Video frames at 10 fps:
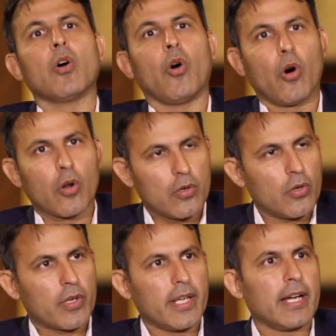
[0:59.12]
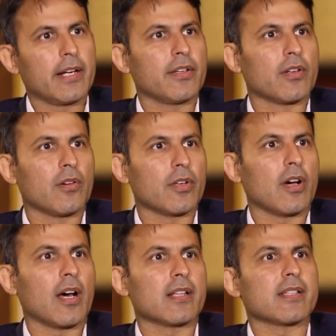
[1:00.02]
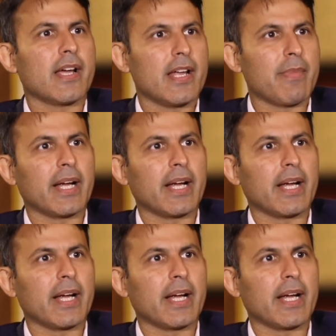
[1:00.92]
or looking at your RSI and